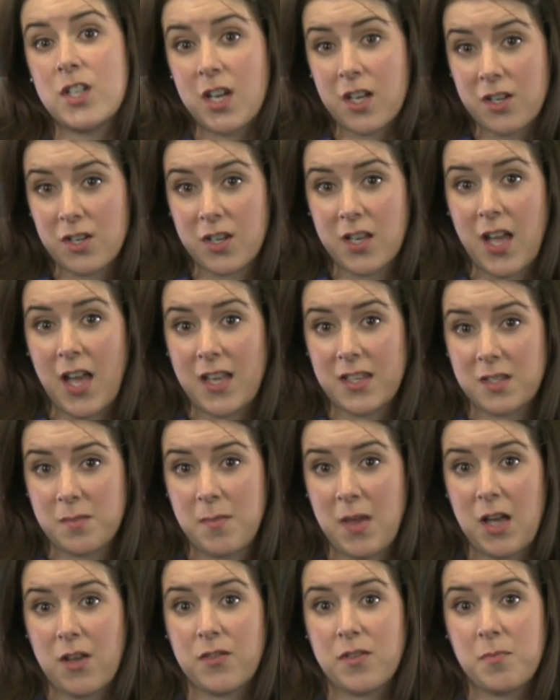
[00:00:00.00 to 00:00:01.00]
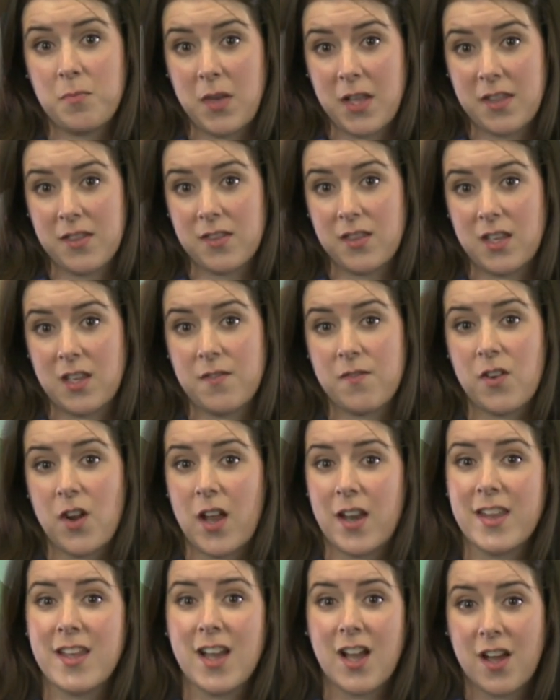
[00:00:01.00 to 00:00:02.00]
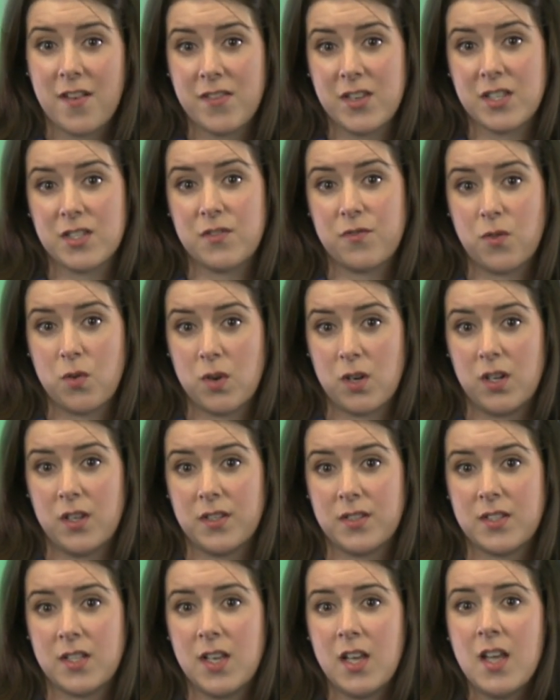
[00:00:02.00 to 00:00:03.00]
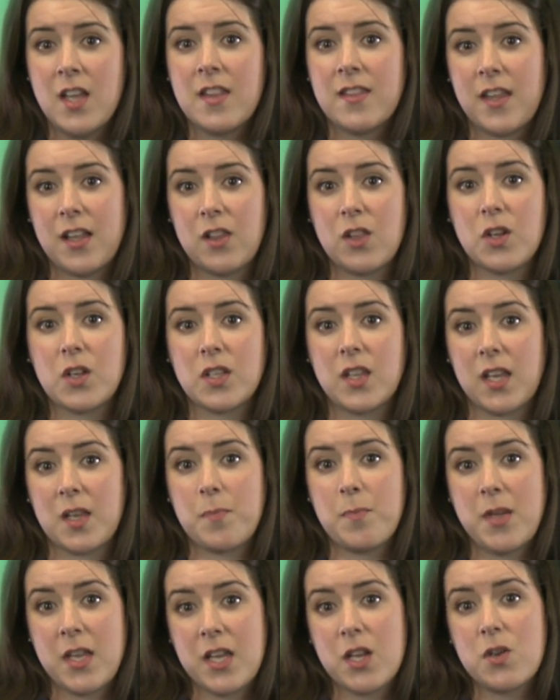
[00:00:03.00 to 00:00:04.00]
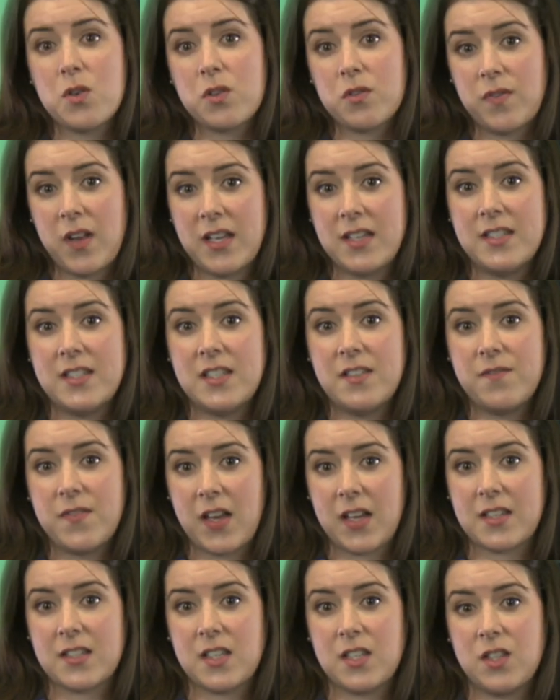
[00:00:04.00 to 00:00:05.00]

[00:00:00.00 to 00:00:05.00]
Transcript: check your cat's mouth monthly for any obvious phorals. They look like pink or red defects